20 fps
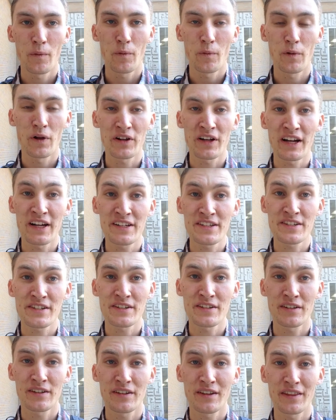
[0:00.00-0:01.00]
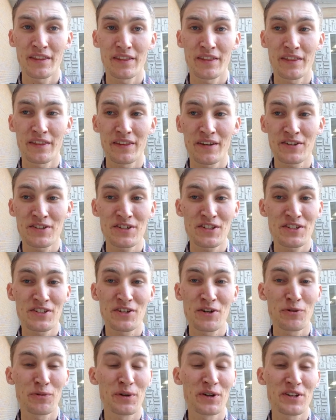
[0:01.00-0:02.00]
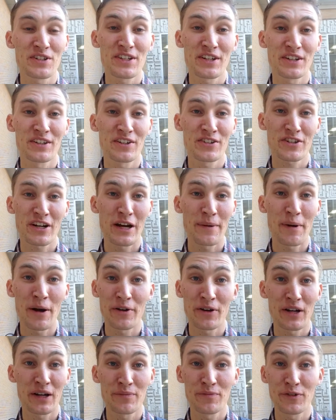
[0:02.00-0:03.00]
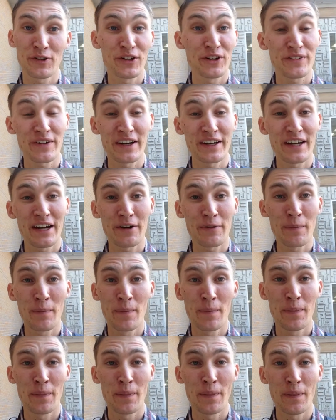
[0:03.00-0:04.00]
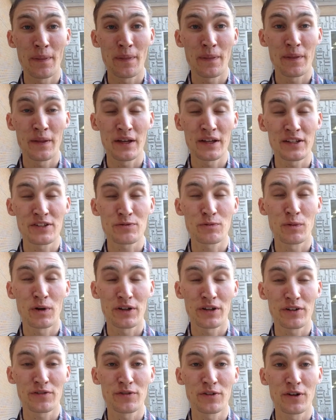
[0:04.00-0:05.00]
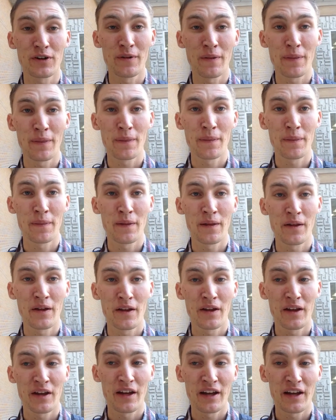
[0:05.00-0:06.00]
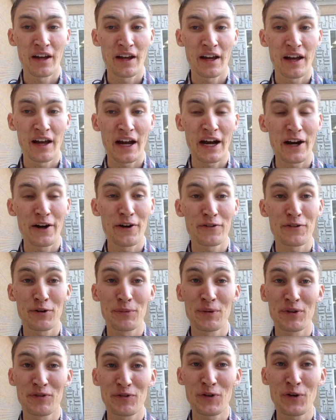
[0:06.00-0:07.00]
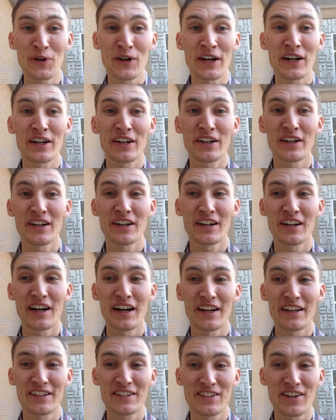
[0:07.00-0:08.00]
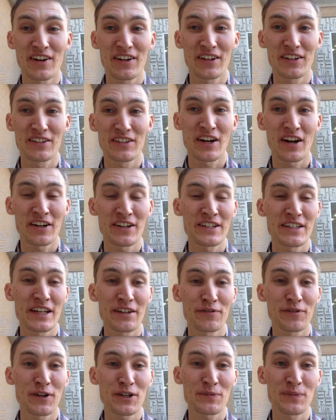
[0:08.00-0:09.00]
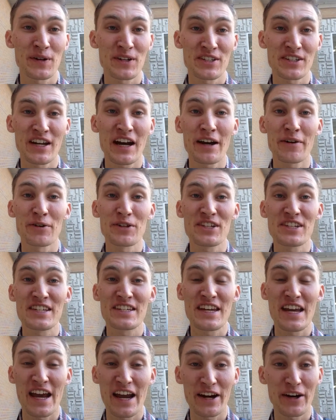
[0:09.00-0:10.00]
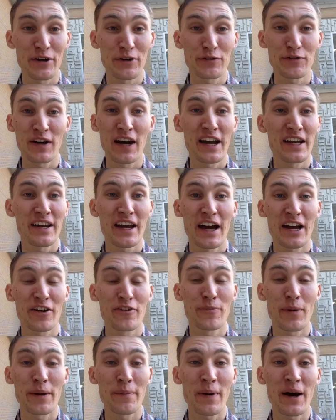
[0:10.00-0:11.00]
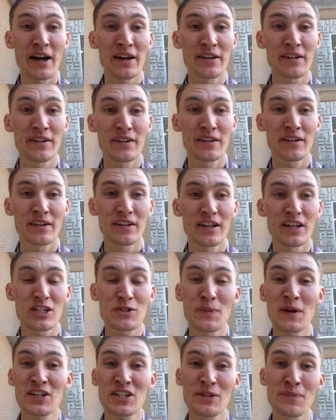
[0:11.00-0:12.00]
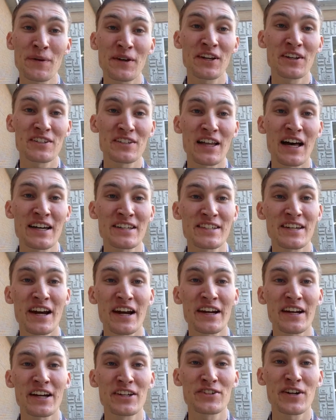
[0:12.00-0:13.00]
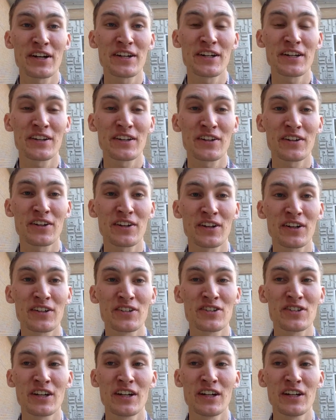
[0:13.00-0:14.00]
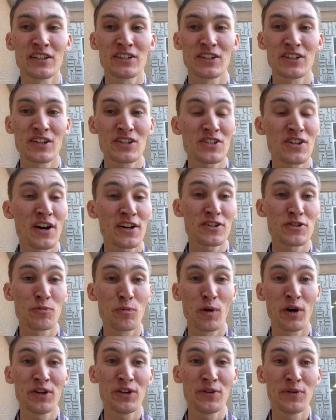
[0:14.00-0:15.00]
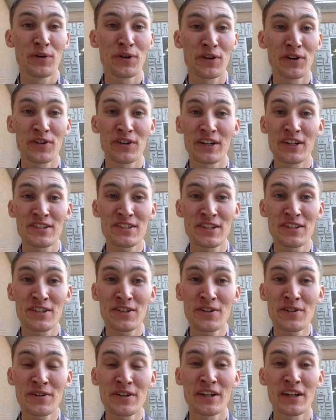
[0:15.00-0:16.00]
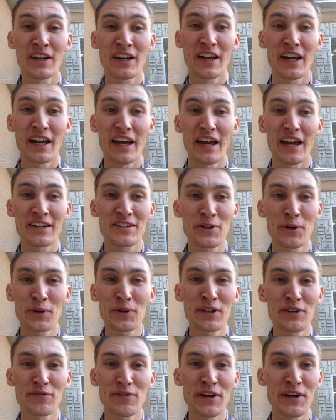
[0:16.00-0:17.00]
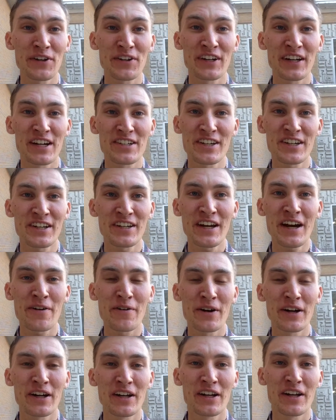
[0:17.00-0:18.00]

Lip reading: Well, guys, there's just no words that can describe how good I'm feeling right now. It's wonderful. However, before I started talking to that first person, I was terrified out of my mind, especially because last night I tried to get the courage to just talk to one new girl at Institute and totally failed. I chickened out.